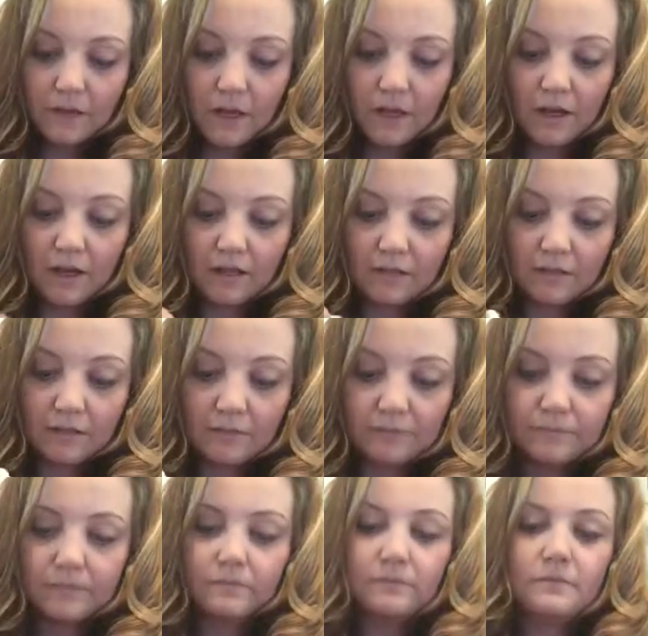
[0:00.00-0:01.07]
And,
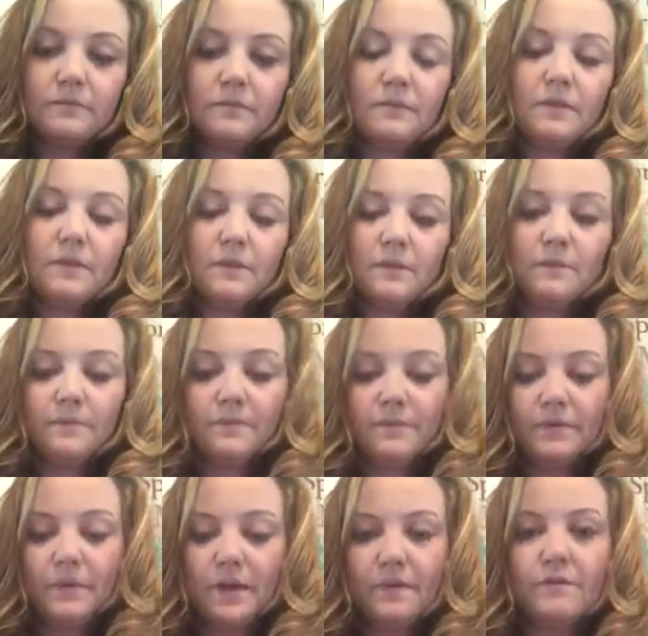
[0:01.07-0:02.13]

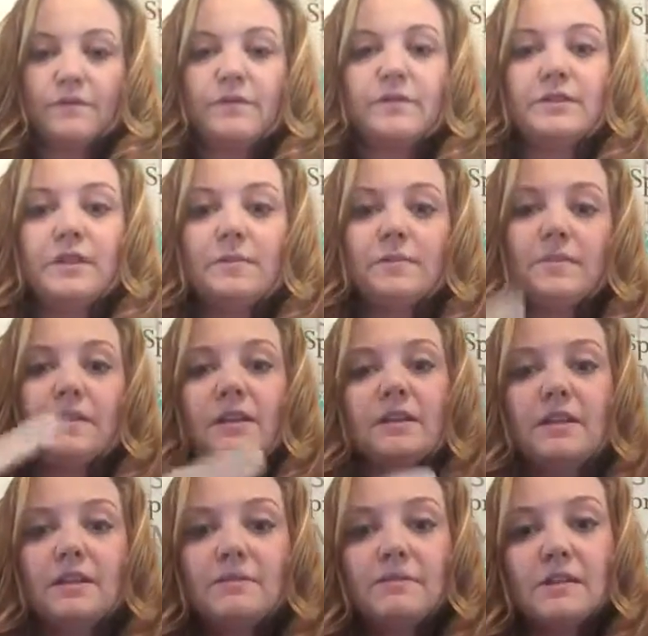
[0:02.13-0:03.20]
like, for example,
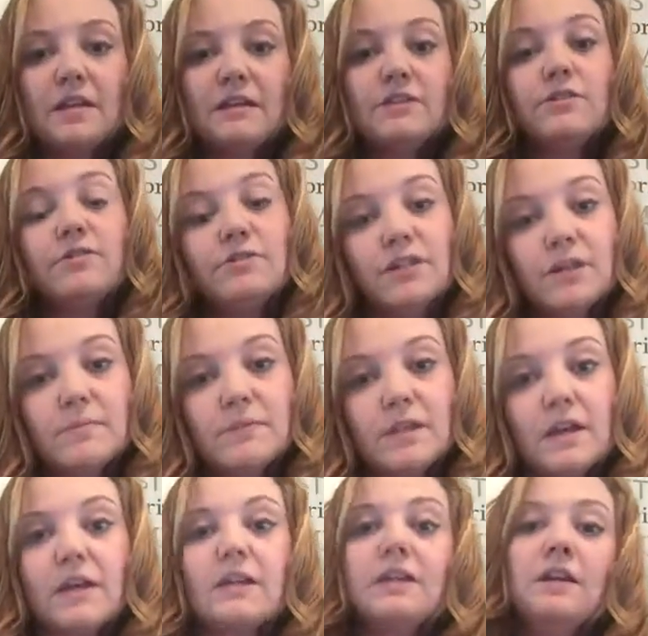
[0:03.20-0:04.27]
like this one has 2 times
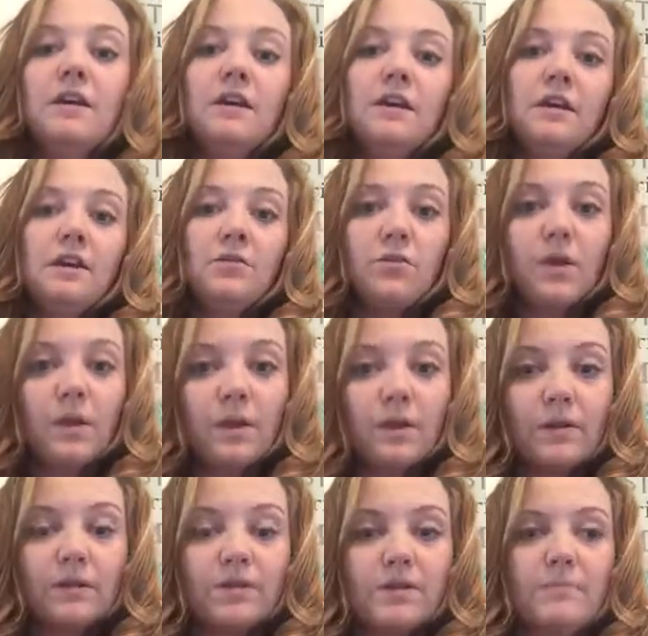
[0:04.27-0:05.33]
9, a
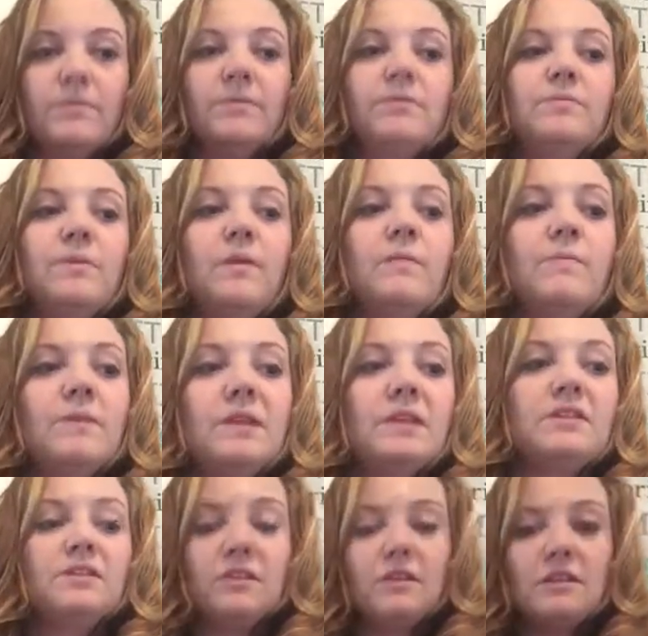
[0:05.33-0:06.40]
little simpler problem, but
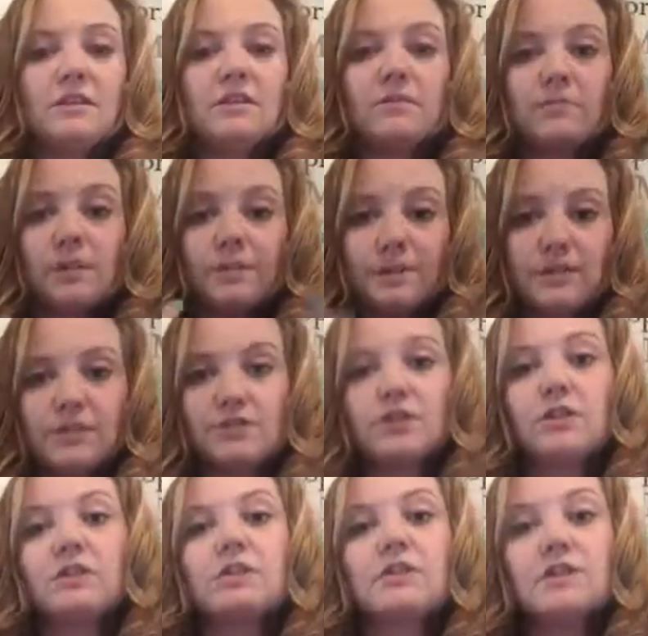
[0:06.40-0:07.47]
they just need the
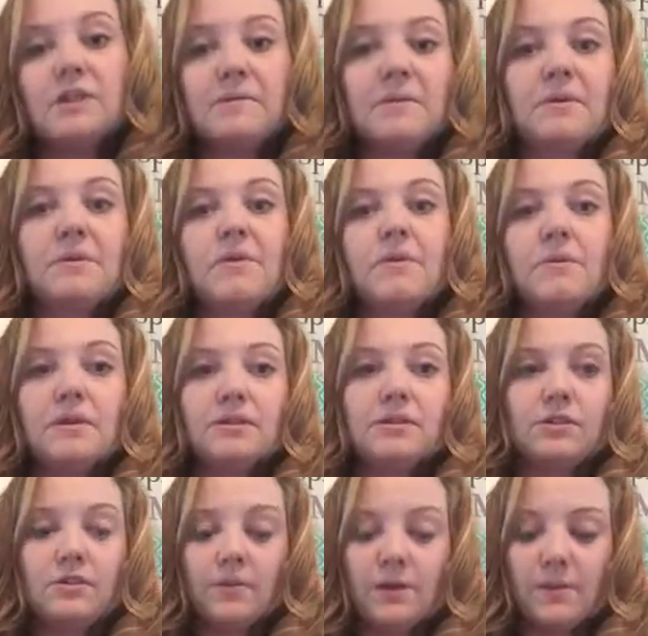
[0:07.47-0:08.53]
repetition to keep it going
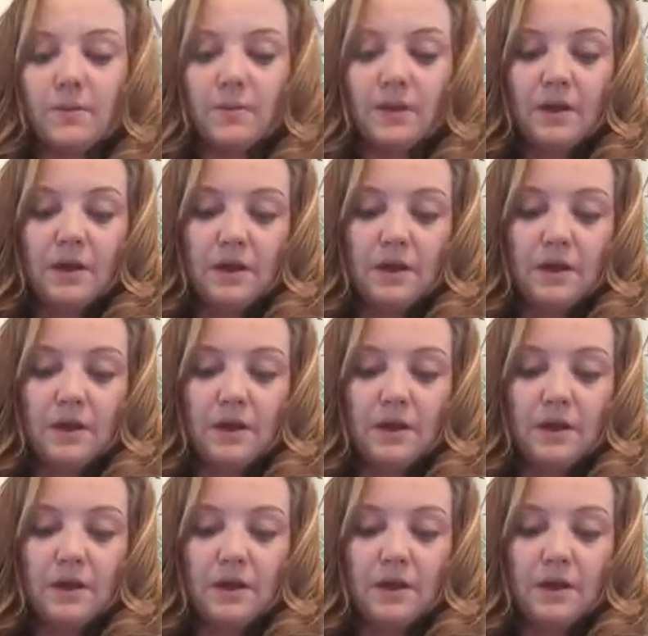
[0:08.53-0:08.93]
to help